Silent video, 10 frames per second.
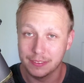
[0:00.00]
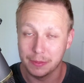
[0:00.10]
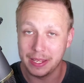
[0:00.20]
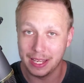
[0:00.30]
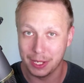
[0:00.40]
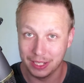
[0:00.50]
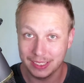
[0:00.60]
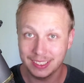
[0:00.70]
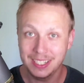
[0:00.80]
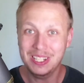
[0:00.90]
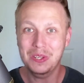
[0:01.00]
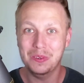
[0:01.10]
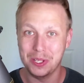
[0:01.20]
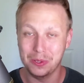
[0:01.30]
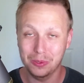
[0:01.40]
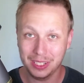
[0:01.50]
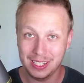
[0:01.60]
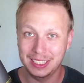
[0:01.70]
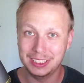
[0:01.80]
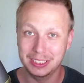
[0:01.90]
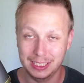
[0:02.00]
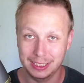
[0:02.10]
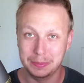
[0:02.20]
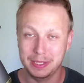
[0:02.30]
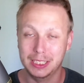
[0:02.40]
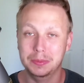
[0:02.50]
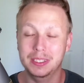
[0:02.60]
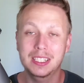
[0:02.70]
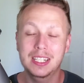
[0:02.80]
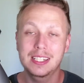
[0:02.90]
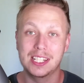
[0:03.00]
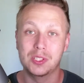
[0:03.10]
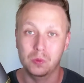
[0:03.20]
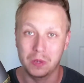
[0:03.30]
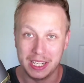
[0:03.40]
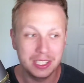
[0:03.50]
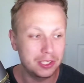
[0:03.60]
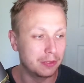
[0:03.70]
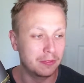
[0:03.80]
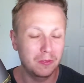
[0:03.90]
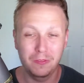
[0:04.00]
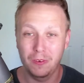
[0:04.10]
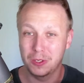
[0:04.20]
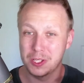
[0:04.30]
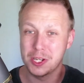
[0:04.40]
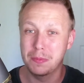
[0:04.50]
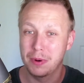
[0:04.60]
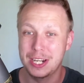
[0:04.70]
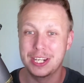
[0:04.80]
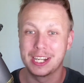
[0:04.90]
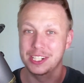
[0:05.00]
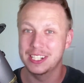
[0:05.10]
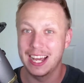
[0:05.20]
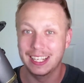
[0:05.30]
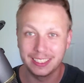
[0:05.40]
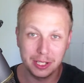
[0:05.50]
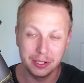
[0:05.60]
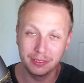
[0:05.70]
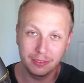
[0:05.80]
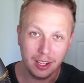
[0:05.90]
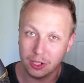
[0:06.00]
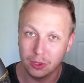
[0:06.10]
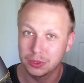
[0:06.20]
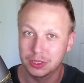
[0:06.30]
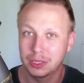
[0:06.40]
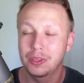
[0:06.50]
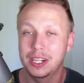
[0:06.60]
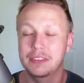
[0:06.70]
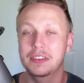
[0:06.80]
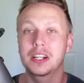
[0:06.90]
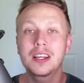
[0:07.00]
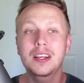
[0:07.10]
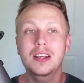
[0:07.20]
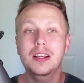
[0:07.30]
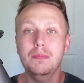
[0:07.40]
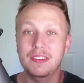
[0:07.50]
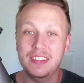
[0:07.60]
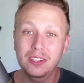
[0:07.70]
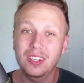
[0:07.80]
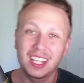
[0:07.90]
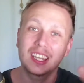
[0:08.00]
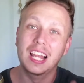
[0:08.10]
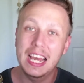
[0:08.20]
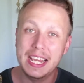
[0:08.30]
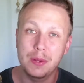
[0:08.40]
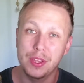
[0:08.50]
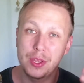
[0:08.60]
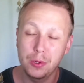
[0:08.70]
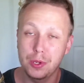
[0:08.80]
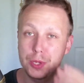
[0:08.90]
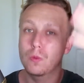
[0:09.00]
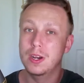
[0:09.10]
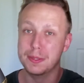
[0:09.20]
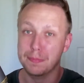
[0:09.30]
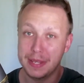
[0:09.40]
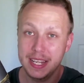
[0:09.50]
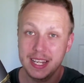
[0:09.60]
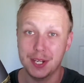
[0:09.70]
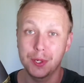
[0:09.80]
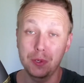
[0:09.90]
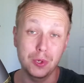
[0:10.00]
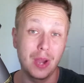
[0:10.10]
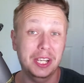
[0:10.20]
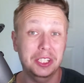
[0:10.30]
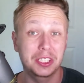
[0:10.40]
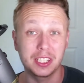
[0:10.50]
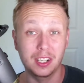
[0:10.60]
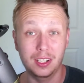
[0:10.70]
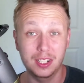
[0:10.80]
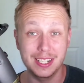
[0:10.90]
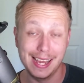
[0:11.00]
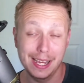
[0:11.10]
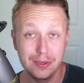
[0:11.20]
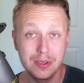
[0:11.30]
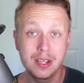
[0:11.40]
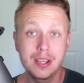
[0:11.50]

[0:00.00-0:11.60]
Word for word: the PIOS. When you organize your knowledge management, that's great. You can focus on your projects, your tasks, your goals, and whatever. But if they don't align with who you want to be and who you actually are now,